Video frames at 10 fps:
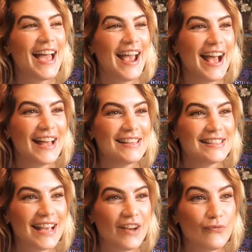
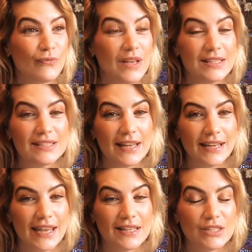And it's
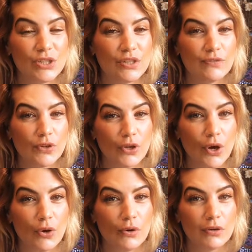dedicated to the
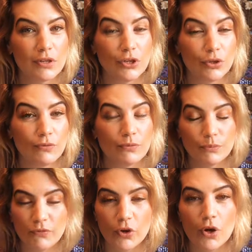Virgo new
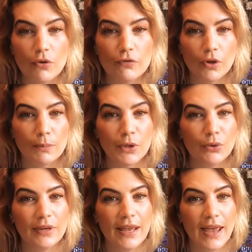Virgo full
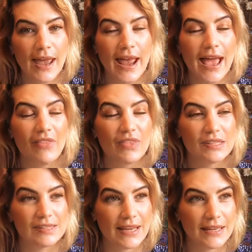moon and the
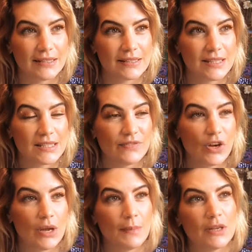saints. It's
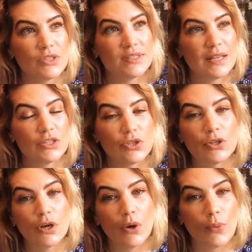very much
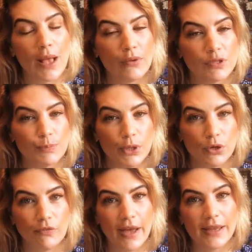centered around
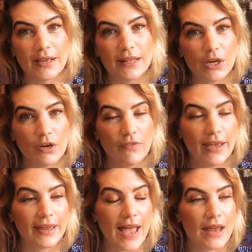purifying,
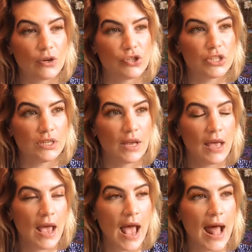clarifying energy,
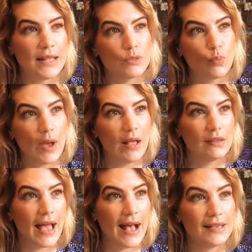as
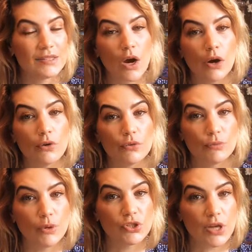well as our
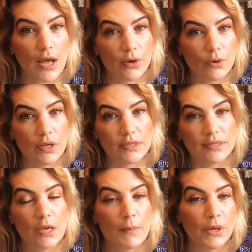throat
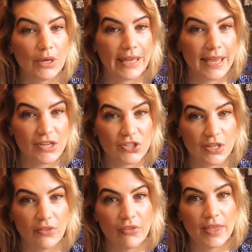chakras,
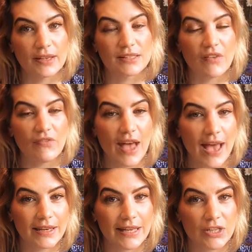communication, things of
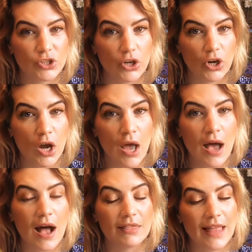that nature,
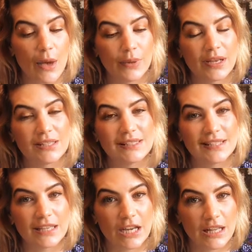allowing us to
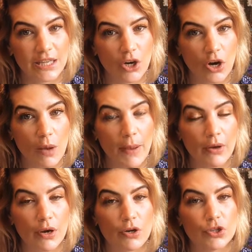get clear
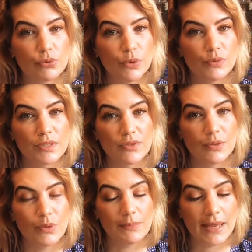about our truth so
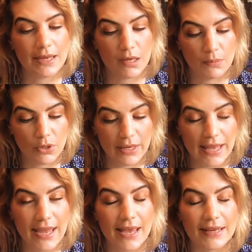that we may
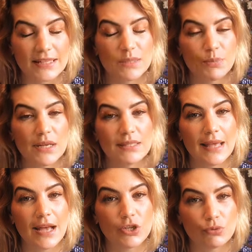communicate and express
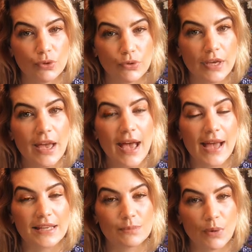that truth,
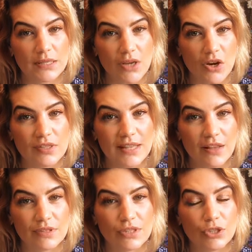express
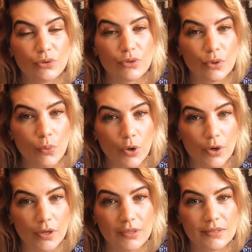ourselves to the
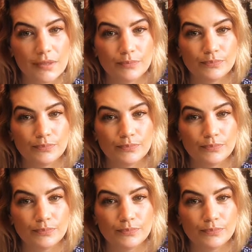world.